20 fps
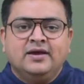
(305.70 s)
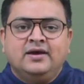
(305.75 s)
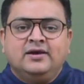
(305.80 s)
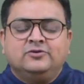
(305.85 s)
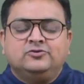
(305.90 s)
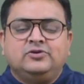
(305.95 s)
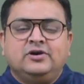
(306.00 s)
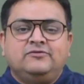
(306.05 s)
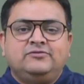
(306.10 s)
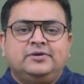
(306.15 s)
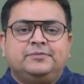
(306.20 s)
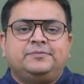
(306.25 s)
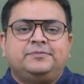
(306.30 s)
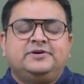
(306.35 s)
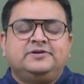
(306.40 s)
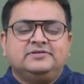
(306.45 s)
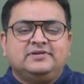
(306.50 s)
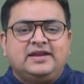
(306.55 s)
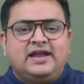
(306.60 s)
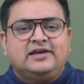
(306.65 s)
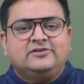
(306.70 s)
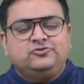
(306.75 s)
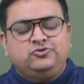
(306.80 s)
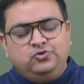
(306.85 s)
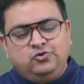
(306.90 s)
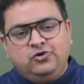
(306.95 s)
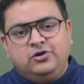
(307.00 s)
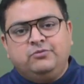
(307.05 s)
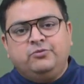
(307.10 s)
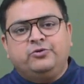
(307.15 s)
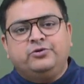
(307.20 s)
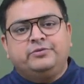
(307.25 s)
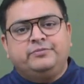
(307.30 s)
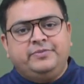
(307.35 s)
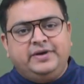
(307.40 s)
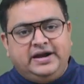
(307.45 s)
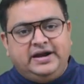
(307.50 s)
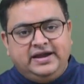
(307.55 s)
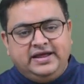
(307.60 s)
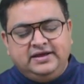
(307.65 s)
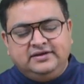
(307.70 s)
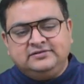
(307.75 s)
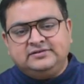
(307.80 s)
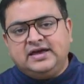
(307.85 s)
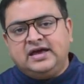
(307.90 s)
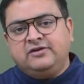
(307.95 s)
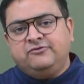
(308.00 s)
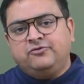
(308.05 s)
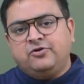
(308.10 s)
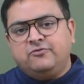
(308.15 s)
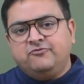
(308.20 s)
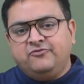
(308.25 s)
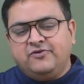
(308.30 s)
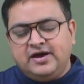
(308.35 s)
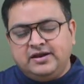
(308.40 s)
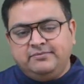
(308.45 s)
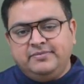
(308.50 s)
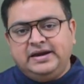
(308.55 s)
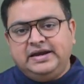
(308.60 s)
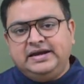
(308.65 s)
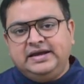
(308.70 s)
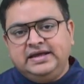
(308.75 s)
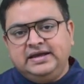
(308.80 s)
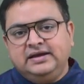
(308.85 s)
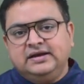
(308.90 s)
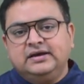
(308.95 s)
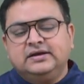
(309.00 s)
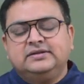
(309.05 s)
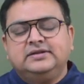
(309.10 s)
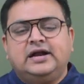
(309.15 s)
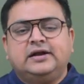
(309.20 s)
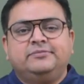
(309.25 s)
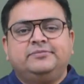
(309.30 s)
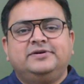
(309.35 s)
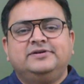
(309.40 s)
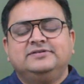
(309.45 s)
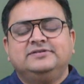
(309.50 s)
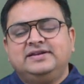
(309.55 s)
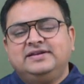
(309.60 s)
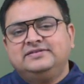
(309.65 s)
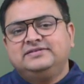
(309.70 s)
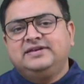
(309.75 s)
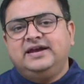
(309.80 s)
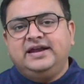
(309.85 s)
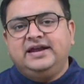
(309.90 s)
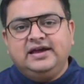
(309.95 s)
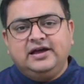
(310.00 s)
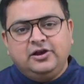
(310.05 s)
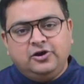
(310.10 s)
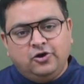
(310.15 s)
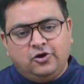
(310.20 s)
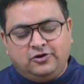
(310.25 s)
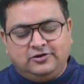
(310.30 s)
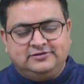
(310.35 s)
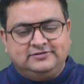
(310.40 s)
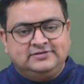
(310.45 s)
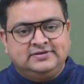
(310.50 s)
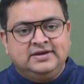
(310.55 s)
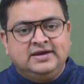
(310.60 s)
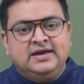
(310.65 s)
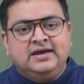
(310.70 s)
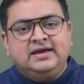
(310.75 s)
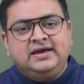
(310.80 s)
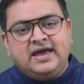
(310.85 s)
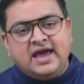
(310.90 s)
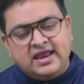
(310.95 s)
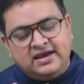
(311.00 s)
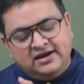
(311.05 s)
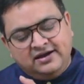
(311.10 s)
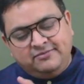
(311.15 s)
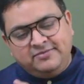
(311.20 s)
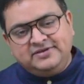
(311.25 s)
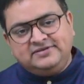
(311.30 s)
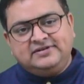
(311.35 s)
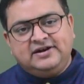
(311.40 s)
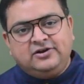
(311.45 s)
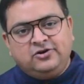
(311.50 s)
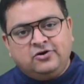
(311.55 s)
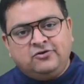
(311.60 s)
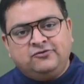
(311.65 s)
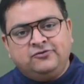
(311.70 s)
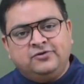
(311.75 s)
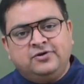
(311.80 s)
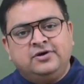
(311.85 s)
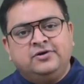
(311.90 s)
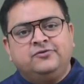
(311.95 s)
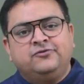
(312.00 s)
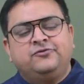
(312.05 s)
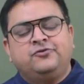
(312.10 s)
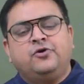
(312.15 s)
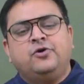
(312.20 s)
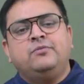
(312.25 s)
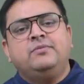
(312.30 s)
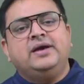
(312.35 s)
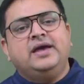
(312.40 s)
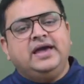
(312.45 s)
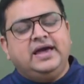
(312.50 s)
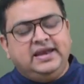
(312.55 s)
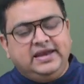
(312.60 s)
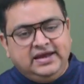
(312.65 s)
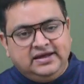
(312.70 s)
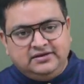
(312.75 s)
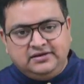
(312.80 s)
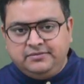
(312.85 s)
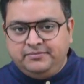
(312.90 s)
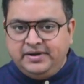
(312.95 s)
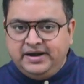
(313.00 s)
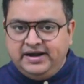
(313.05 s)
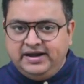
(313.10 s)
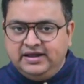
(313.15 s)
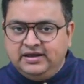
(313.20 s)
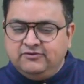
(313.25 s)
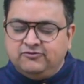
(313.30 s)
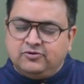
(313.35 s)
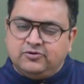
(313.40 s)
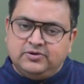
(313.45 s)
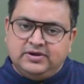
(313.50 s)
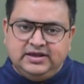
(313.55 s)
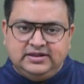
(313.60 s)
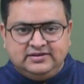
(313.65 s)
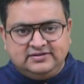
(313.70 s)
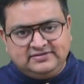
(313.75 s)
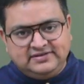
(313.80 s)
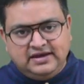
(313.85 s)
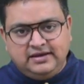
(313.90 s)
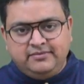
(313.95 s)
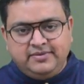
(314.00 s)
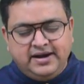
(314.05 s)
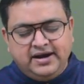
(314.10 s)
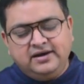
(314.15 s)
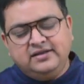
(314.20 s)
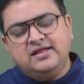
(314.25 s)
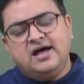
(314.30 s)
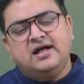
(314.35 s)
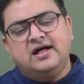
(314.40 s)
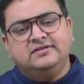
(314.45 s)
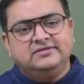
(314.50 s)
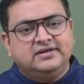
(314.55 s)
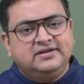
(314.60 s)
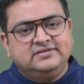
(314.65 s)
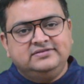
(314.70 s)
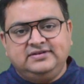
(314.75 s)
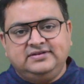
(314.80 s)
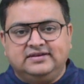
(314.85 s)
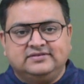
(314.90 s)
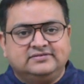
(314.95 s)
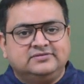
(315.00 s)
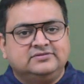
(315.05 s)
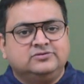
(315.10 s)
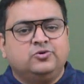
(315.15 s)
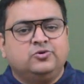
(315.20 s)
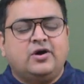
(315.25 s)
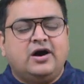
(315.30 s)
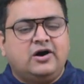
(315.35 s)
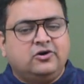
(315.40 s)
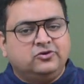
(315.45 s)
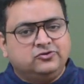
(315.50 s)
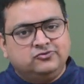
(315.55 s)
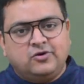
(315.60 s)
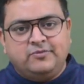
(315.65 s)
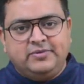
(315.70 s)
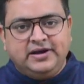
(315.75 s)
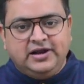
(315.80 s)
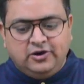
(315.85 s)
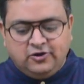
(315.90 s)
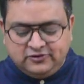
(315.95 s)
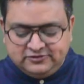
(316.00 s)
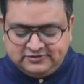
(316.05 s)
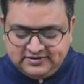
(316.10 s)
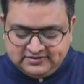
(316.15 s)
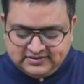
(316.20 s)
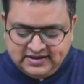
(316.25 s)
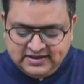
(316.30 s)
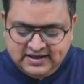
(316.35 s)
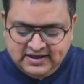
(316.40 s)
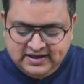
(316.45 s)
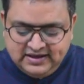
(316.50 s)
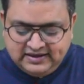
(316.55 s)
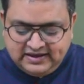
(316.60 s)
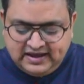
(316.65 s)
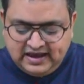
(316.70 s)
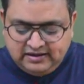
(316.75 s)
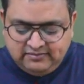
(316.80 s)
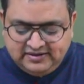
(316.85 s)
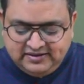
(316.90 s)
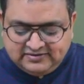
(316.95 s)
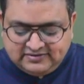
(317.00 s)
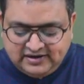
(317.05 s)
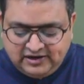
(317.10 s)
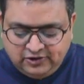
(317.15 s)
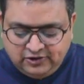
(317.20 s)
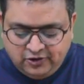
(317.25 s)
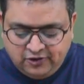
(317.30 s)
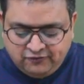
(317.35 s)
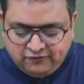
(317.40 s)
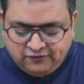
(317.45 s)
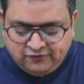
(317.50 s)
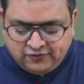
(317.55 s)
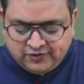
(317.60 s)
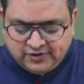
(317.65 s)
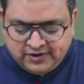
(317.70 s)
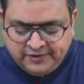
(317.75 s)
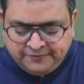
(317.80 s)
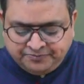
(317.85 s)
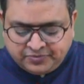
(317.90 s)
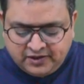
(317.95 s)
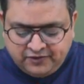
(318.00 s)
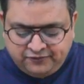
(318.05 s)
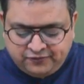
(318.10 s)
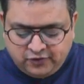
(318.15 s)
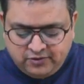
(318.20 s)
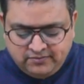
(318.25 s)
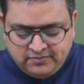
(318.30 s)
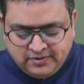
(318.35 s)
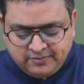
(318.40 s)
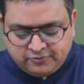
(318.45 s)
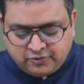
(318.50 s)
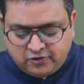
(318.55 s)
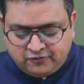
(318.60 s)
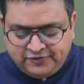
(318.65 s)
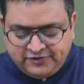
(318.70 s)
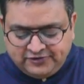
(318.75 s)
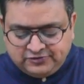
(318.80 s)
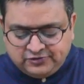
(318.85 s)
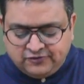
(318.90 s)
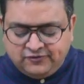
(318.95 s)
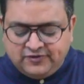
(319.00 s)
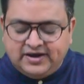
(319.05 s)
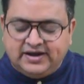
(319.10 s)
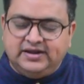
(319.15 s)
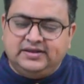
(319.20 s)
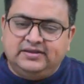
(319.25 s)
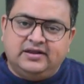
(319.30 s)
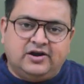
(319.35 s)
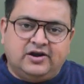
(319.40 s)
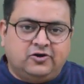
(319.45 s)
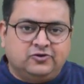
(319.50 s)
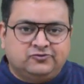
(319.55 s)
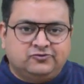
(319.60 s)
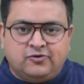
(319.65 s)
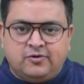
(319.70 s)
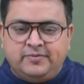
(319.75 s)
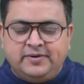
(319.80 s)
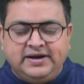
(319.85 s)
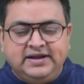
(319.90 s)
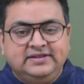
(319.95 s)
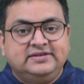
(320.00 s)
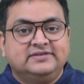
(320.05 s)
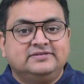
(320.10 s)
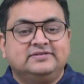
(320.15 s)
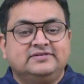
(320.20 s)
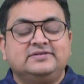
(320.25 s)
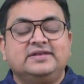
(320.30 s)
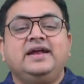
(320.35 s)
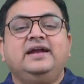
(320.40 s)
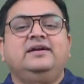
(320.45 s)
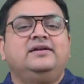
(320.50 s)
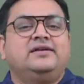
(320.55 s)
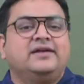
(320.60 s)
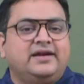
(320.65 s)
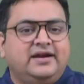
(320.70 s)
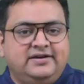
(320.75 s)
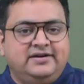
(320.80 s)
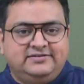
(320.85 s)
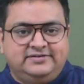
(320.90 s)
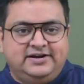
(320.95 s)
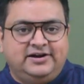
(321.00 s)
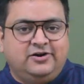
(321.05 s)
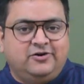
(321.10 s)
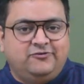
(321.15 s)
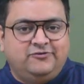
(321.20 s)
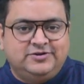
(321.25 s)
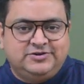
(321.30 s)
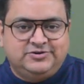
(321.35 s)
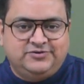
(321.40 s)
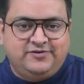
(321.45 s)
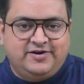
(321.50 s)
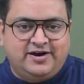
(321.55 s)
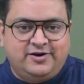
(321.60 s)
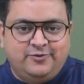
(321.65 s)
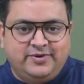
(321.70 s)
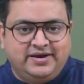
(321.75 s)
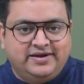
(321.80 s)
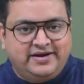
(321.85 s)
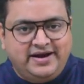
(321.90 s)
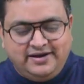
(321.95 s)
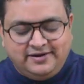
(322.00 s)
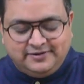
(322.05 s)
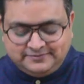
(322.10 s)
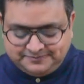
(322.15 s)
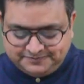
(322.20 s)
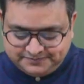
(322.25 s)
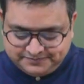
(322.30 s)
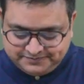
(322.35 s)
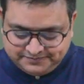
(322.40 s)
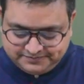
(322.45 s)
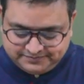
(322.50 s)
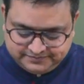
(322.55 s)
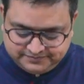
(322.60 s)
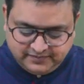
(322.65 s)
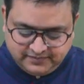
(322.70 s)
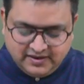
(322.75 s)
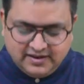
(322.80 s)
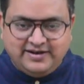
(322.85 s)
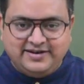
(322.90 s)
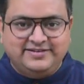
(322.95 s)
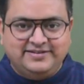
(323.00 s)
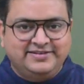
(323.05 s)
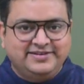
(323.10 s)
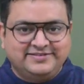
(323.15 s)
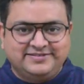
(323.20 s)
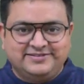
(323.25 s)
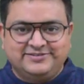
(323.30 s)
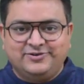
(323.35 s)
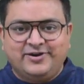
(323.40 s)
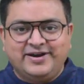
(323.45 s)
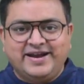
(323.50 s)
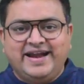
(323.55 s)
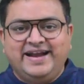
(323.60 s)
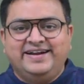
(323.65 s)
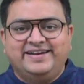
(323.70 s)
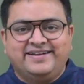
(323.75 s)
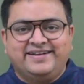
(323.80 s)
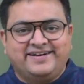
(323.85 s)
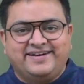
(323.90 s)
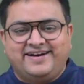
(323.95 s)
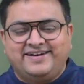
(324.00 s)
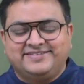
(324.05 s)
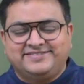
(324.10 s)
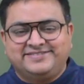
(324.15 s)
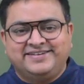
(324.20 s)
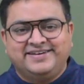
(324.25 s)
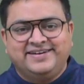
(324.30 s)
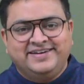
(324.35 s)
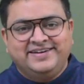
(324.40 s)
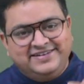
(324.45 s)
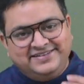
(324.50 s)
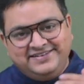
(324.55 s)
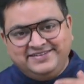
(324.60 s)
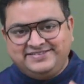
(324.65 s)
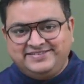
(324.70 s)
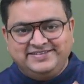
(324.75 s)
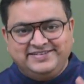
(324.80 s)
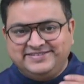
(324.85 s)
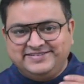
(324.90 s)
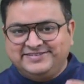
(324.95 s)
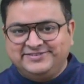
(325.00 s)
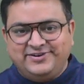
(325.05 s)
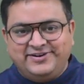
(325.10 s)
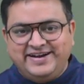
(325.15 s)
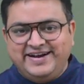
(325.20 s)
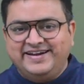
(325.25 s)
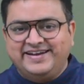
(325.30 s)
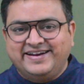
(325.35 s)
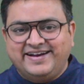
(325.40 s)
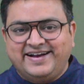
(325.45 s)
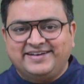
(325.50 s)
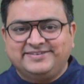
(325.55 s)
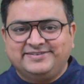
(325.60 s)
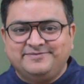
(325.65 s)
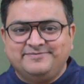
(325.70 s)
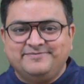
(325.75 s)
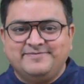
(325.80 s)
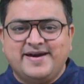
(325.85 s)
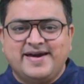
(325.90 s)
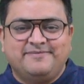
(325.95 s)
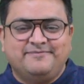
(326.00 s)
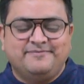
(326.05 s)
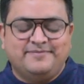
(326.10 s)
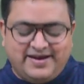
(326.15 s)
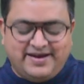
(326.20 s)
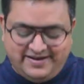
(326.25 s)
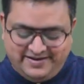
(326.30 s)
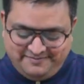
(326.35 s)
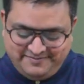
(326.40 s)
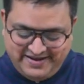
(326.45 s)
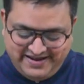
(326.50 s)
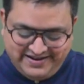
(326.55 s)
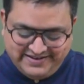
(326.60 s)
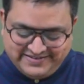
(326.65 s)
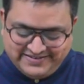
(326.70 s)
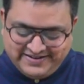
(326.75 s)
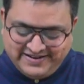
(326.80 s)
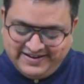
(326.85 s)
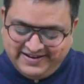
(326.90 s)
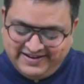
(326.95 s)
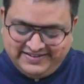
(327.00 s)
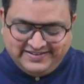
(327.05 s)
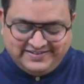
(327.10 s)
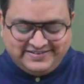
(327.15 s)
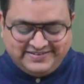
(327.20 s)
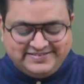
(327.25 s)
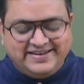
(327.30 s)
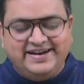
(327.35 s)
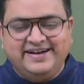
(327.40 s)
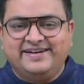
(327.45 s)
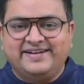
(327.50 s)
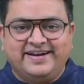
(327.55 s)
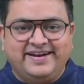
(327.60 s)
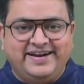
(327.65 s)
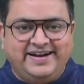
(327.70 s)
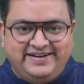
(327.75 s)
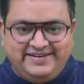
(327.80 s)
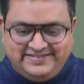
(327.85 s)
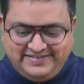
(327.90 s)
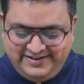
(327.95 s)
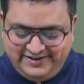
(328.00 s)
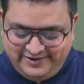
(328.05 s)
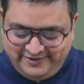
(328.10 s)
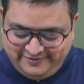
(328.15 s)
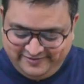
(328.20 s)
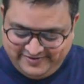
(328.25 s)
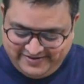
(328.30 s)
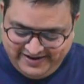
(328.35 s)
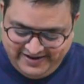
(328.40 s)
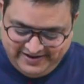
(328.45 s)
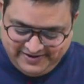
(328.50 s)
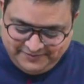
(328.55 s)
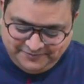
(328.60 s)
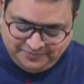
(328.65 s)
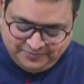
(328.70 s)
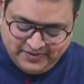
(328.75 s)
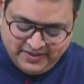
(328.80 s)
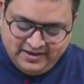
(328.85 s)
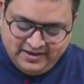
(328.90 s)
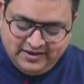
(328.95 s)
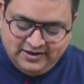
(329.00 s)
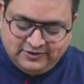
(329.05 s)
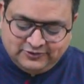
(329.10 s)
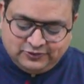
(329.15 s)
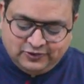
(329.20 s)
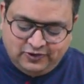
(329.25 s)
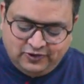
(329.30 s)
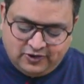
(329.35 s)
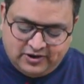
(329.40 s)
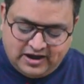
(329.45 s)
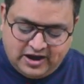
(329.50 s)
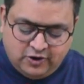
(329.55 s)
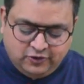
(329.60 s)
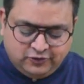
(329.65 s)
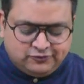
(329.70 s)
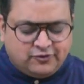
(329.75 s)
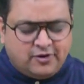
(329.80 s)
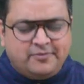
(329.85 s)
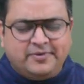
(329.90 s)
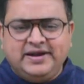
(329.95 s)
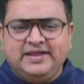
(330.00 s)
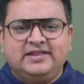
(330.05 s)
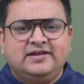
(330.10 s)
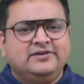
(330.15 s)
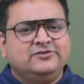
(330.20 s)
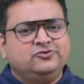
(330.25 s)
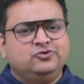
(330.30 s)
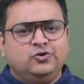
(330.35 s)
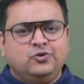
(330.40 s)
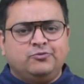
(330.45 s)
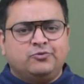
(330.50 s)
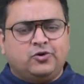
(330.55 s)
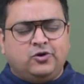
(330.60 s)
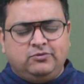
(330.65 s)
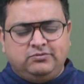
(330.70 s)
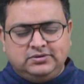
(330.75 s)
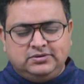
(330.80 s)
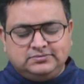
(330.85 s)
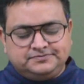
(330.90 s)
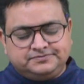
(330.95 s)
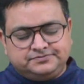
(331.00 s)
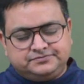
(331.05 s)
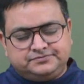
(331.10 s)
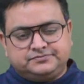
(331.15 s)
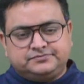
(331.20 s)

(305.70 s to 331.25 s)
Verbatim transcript: So if the person has two or more buildings and from one building, that person is getting a loss, can it be set off from any other building in the same head? The answer is yes. So house property losses can be set off from profits of another house property. This is inter-head set off which we are doing, right? This is not inter-caste. This is not inter-caste marriage. This is inter-head set off, right? So house property, there is no problem.